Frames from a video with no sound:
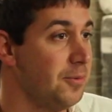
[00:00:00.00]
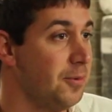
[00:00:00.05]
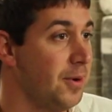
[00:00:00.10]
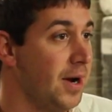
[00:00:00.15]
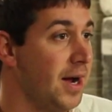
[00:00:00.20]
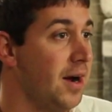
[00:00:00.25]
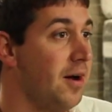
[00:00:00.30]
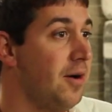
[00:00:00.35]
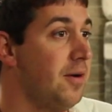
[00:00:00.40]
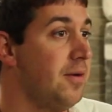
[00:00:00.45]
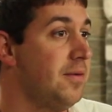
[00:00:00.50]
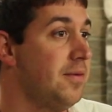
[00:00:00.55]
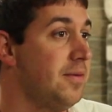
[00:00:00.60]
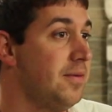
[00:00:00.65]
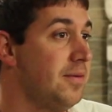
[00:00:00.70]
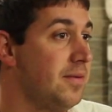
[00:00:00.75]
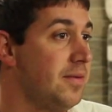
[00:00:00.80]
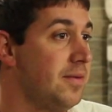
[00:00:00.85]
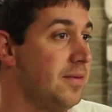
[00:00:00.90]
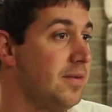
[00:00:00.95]
Wow.
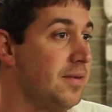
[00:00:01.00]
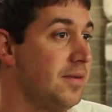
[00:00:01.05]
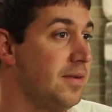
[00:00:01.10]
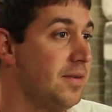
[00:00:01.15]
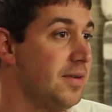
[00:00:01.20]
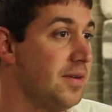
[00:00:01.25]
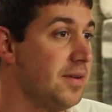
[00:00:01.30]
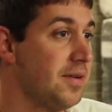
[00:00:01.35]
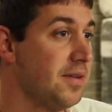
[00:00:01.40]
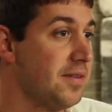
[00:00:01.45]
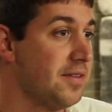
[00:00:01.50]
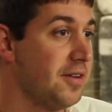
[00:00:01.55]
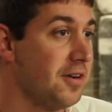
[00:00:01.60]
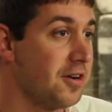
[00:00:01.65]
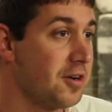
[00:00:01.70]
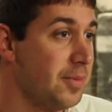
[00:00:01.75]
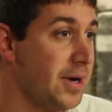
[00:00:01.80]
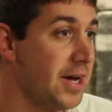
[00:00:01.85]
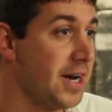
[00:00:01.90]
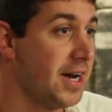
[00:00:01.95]

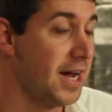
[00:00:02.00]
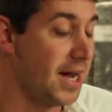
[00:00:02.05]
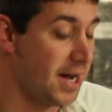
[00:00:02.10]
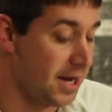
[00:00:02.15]
Talk about an